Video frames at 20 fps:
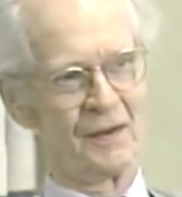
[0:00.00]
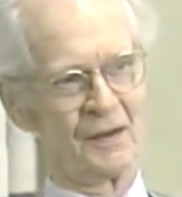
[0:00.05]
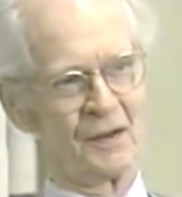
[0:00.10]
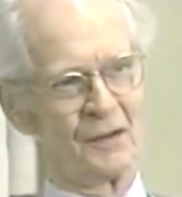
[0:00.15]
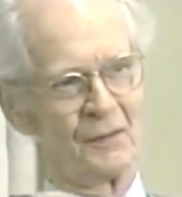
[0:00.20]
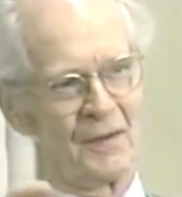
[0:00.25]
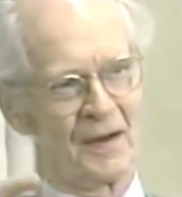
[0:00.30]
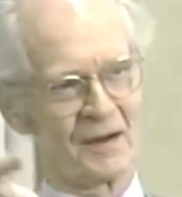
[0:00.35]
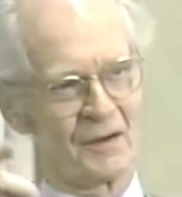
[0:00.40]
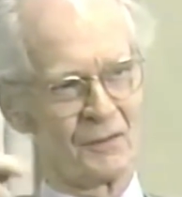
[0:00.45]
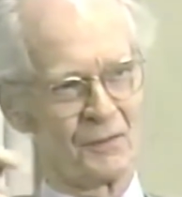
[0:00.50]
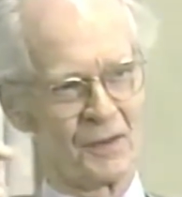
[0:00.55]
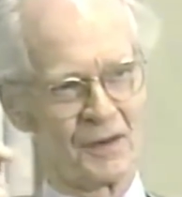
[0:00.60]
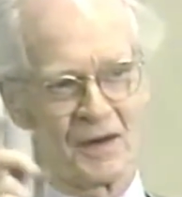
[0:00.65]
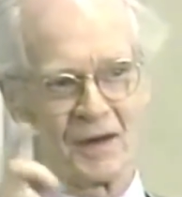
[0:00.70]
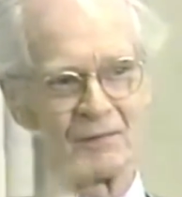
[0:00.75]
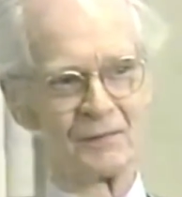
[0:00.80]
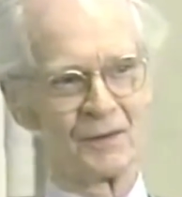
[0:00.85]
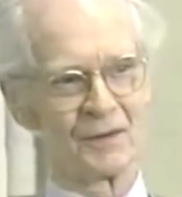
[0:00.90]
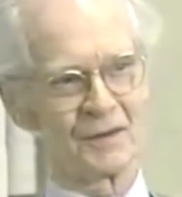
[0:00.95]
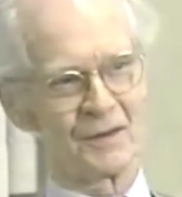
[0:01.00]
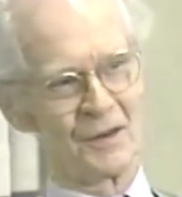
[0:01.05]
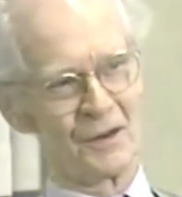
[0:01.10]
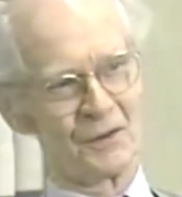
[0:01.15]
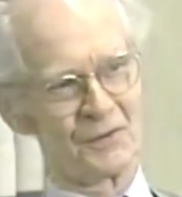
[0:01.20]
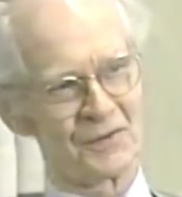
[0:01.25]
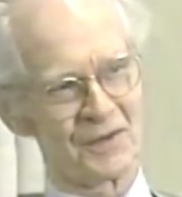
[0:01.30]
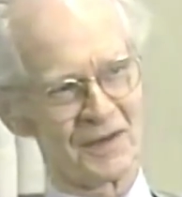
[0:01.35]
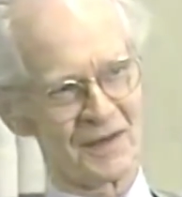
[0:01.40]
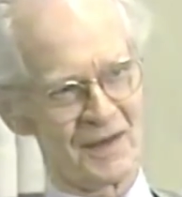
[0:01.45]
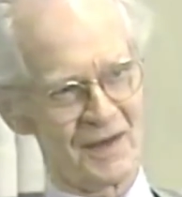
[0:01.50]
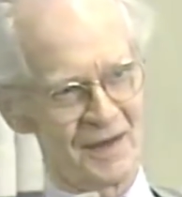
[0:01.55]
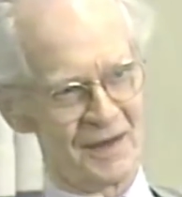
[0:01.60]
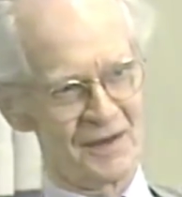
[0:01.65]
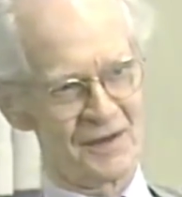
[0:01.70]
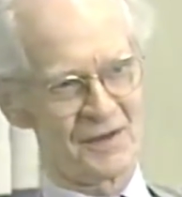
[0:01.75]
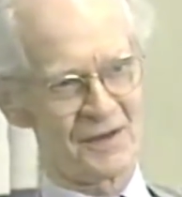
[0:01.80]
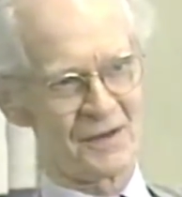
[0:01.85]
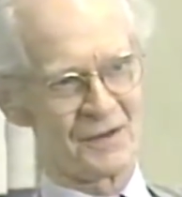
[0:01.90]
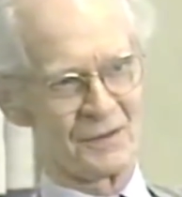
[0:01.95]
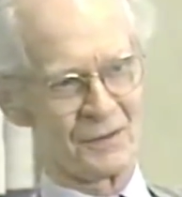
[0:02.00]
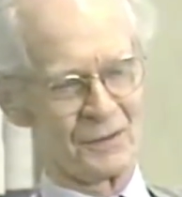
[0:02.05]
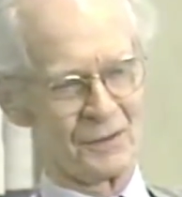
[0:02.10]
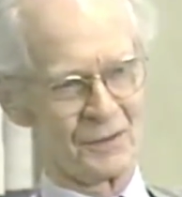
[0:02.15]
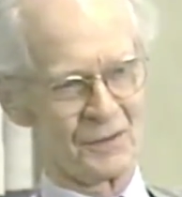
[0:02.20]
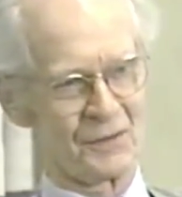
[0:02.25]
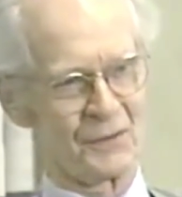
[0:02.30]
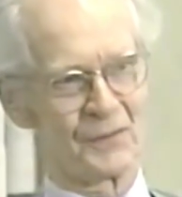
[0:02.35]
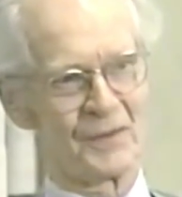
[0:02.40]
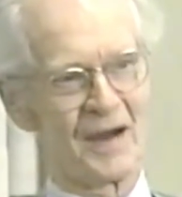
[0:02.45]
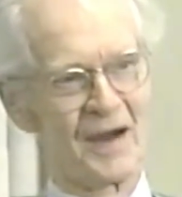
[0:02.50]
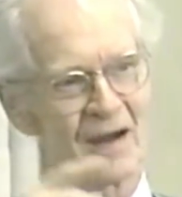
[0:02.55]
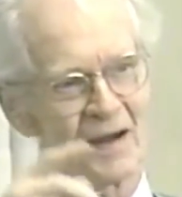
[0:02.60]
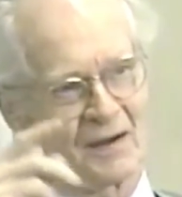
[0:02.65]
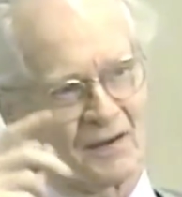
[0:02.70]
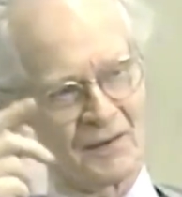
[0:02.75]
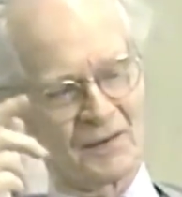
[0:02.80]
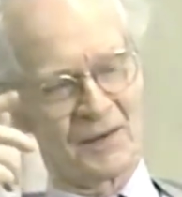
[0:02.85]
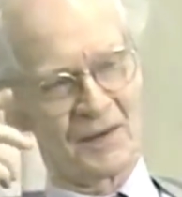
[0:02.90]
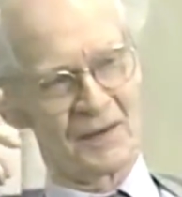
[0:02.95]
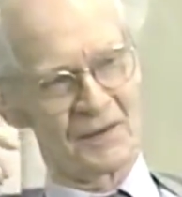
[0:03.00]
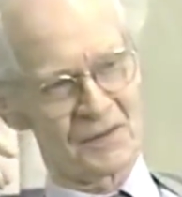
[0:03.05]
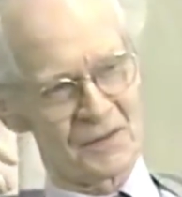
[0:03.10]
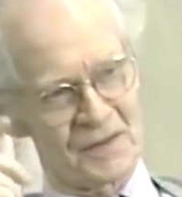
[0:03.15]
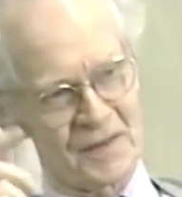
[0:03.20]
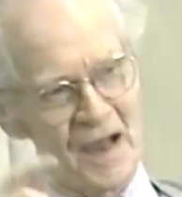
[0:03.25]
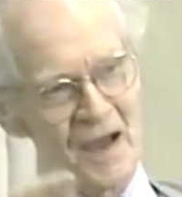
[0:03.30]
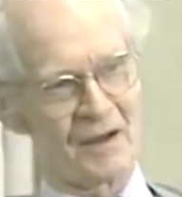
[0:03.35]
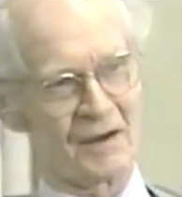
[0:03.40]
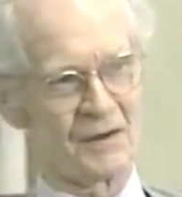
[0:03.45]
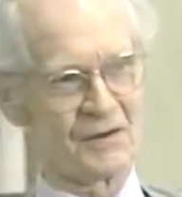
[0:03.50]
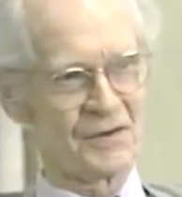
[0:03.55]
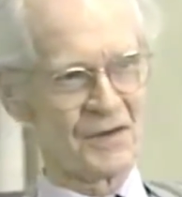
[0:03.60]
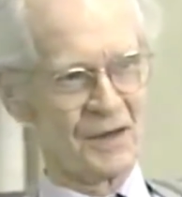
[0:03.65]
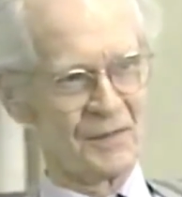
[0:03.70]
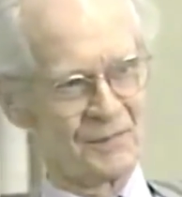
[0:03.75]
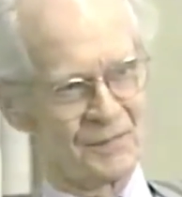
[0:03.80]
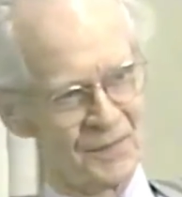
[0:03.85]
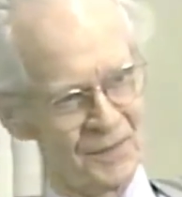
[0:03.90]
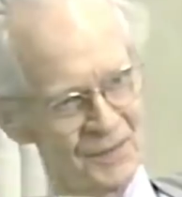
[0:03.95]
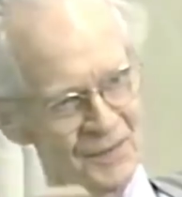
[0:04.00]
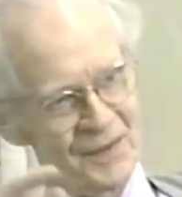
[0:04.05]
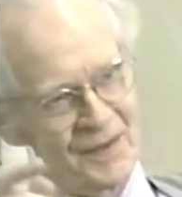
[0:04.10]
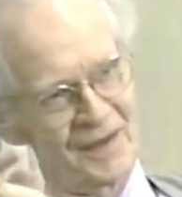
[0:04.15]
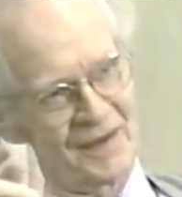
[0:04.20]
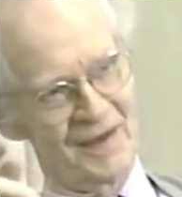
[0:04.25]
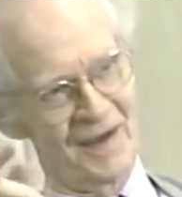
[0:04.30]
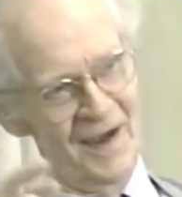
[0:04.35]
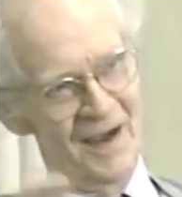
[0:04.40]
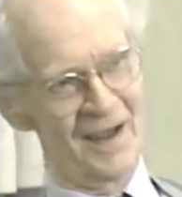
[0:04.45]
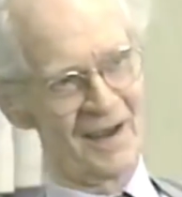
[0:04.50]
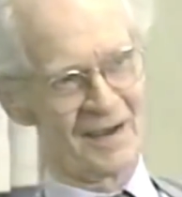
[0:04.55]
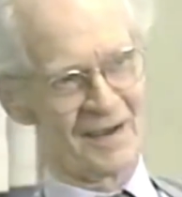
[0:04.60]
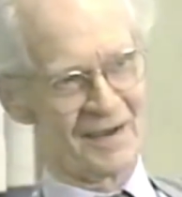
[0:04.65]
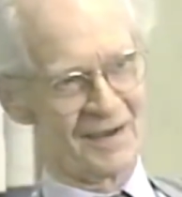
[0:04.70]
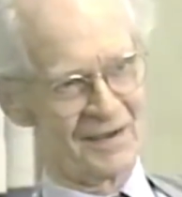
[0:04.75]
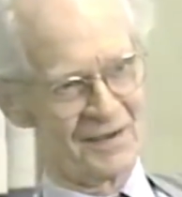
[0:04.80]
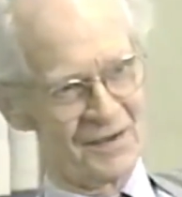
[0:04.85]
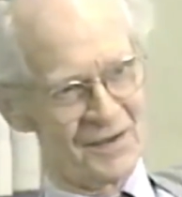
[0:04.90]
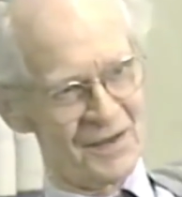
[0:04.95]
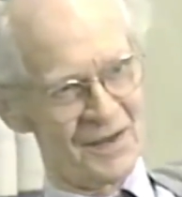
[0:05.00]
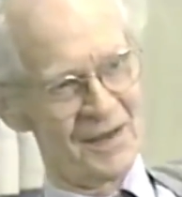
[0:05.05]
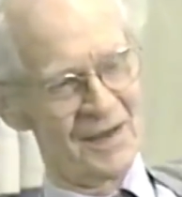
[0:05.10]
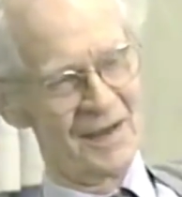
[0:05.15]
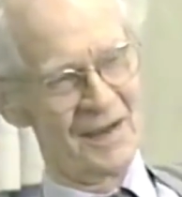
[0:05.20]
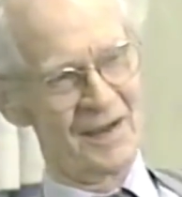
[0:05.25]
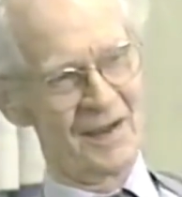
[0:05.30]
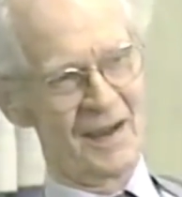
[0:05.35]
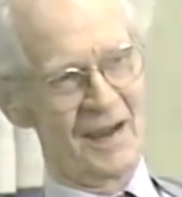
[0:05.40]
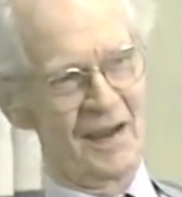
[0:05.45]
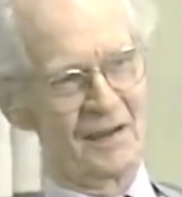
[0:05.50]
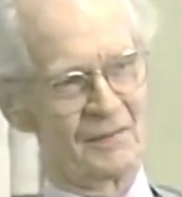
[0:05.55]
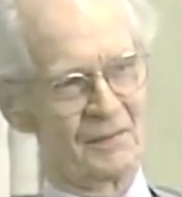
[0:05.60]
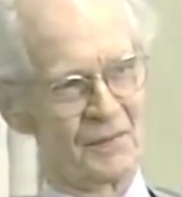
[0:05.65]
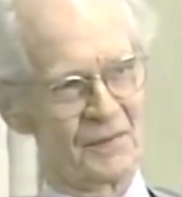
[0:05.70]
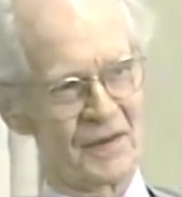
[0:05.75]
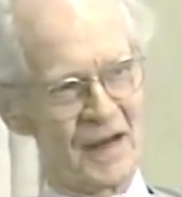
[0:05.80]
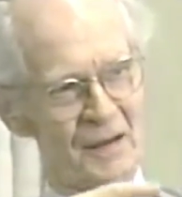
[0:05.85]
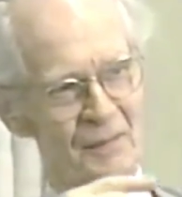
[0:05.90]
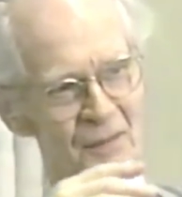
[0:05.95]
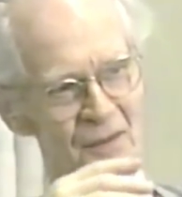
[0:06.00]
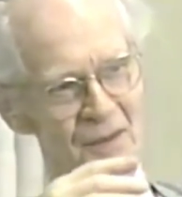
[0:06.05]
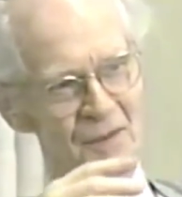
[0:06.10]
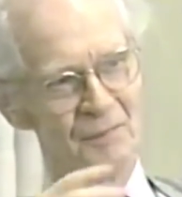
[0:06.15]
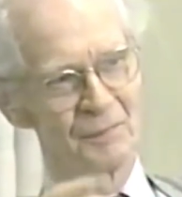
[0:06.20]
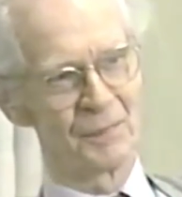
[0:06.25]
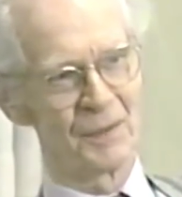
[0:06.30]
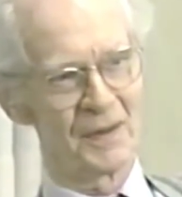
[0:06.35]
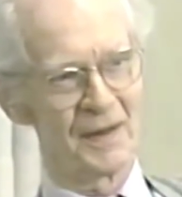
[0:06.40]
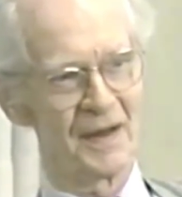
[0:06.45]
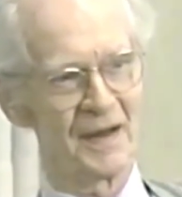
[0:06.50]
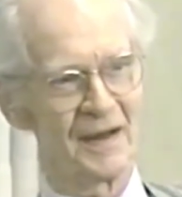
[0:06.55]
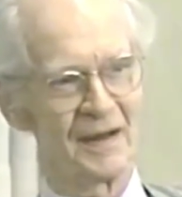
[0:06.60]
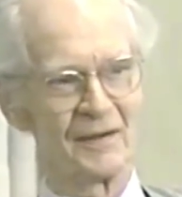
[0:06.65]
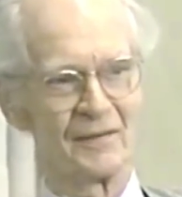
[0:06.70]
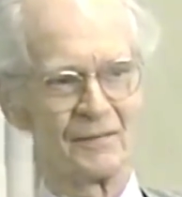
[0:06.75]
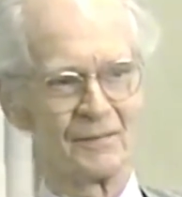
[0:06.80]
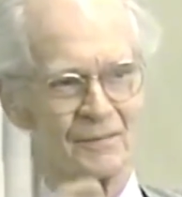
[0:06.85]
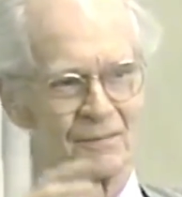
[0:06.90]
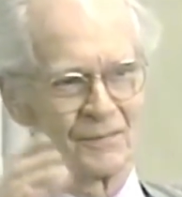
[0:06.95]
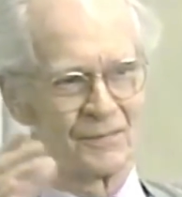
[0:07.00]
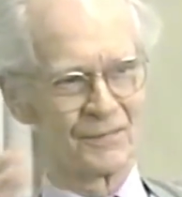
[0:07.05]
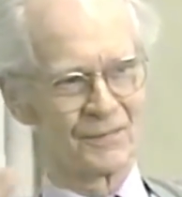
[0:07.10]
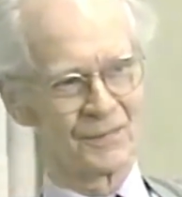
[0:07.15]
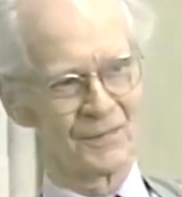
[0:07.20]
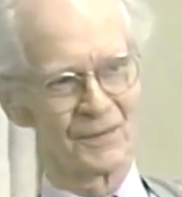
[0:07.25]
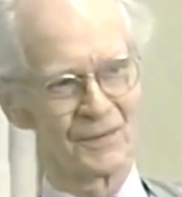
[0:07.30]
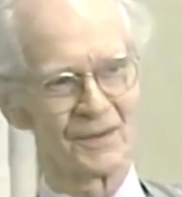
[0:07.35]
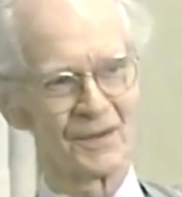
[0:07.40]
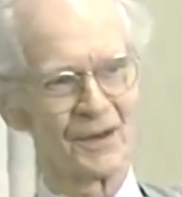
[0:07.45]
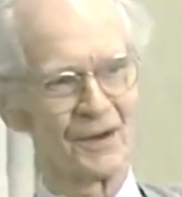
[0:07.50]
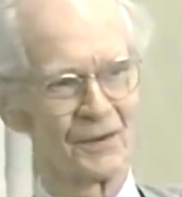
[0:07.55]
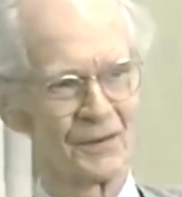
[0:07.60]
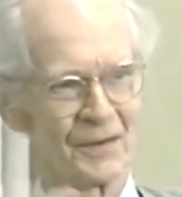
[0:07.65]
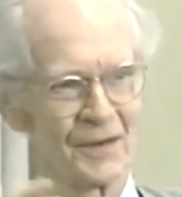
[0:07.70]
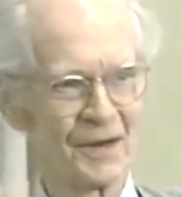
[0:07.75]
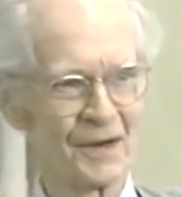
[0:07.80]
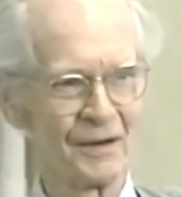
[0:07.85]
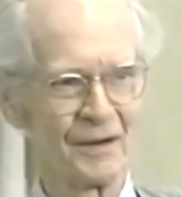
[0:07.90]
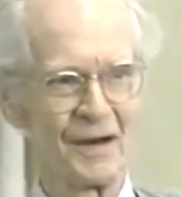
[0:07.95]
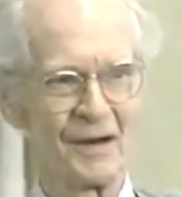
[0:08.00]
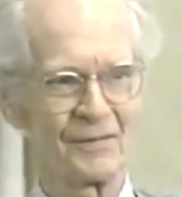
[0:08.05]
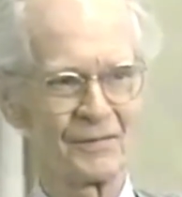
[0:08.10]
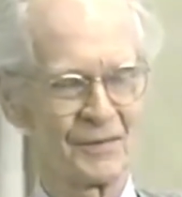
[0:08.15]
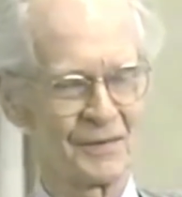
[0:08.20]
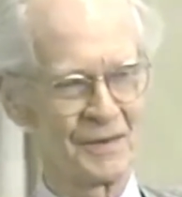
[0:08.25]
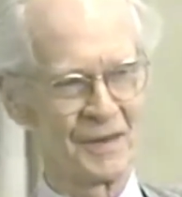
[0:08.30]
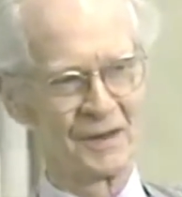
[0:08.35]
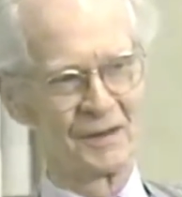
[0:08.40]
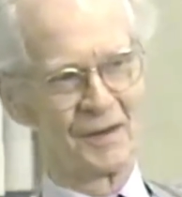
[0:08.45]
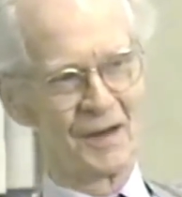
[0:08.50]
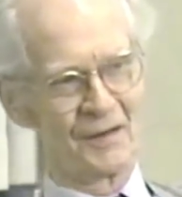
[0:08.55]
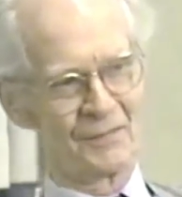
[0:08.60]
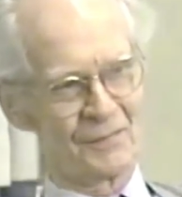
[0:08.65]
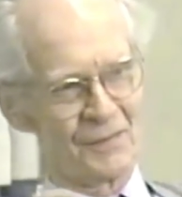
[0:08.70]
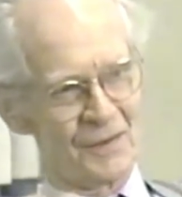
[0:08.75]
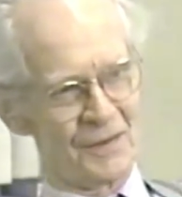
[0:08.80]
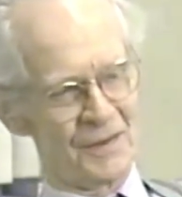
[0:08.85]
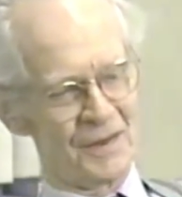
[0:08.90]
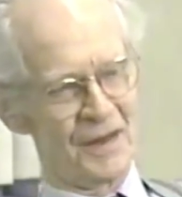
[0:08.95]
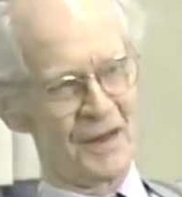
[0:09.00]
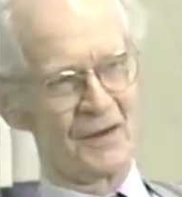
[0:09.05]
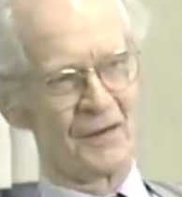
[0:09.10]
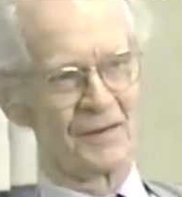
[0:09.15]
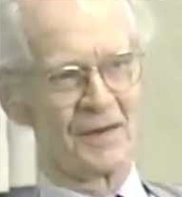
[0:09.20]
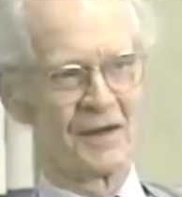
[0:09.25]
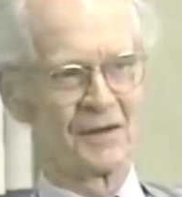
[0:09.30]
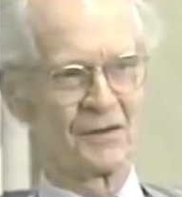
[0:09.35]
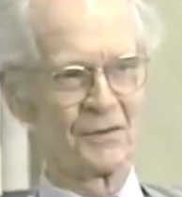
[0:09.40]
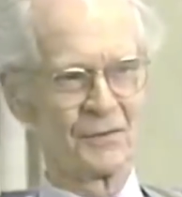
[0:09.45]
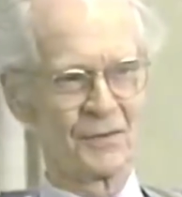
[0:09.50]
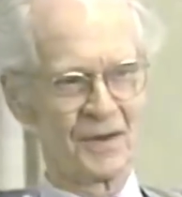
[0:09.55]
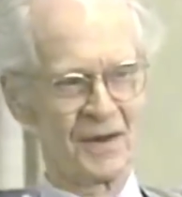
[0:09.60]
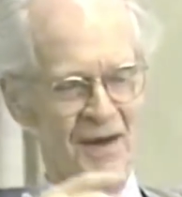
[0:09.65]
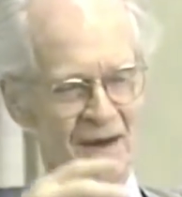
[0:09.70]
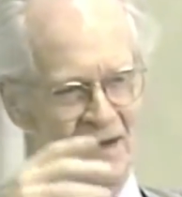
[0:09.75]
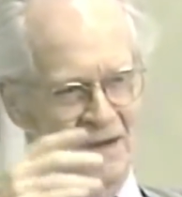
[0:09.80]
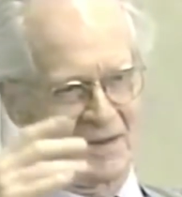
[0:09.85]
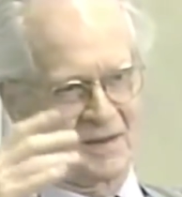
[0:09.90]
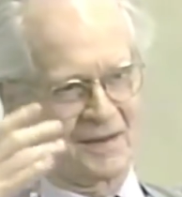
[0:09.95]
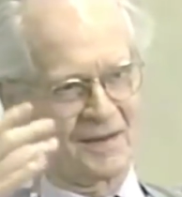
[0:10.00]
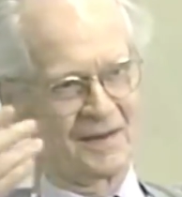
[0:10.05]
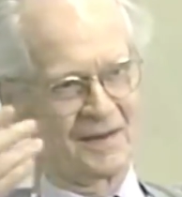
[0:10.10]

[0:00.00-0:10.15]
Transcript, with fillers: you had a wonderful coach in high school. You got a, a scholarship for college and were able to play, you know, year after year after year. And then you got,